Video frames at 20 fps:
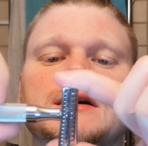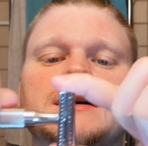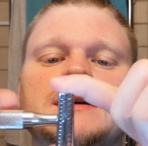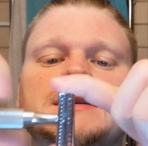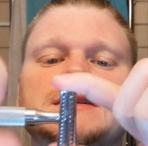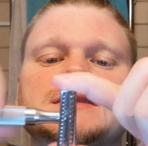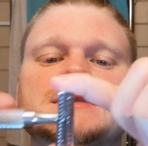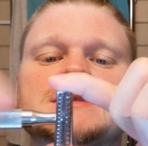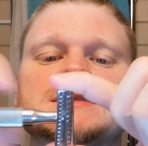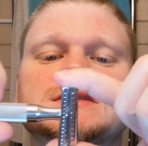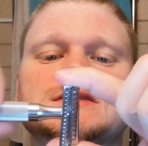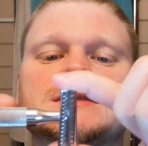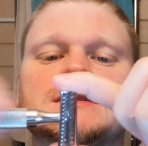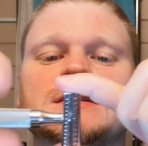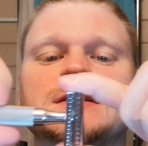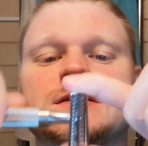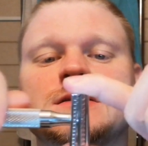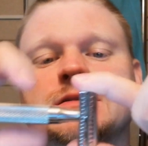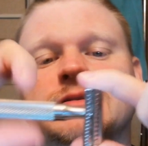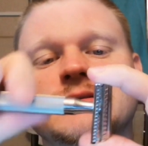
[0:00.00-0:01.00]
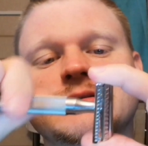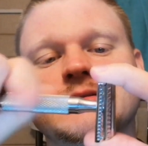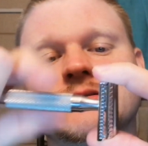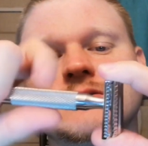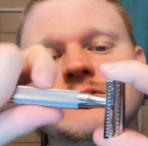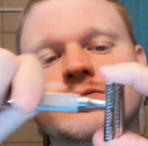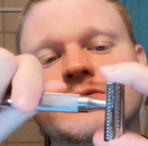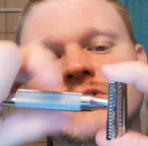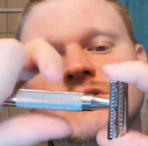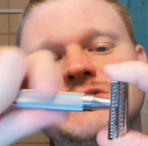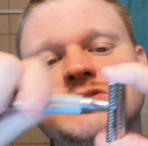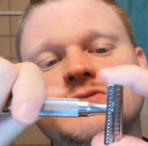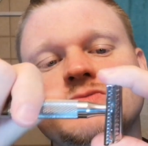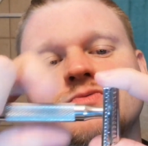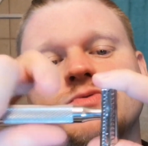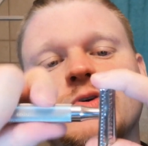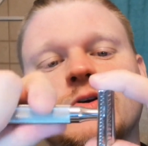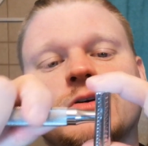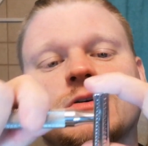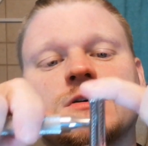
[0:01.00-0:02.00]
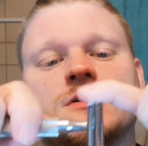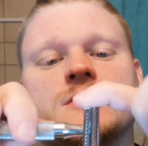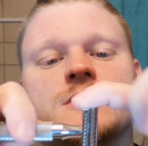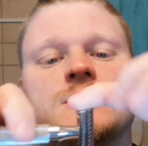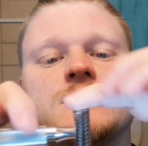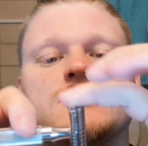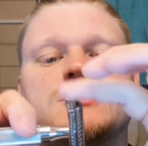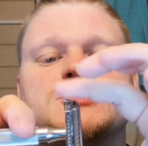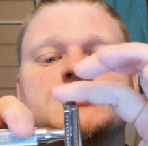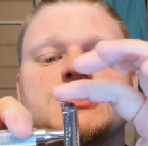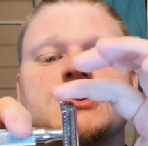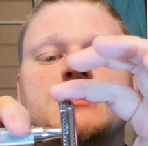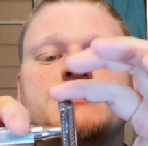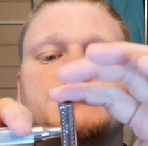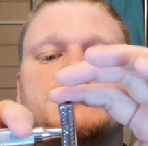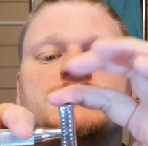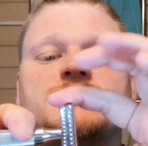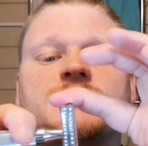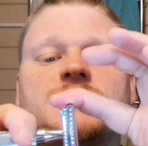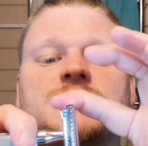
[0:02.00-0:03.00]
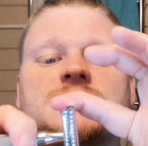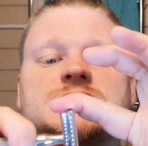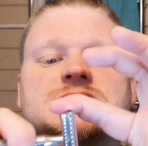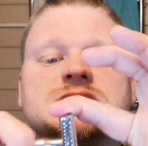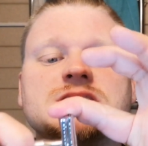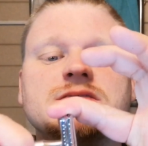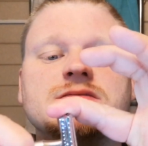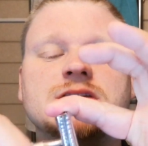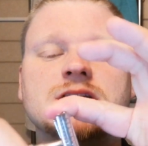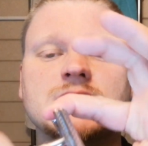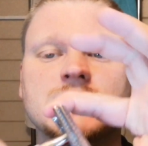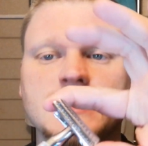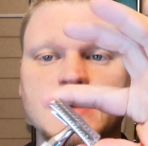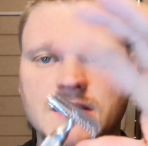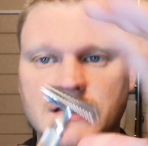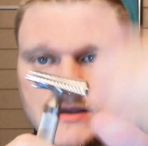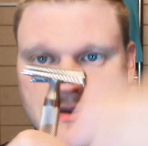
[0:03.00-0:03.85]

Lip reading: It is razorock German 37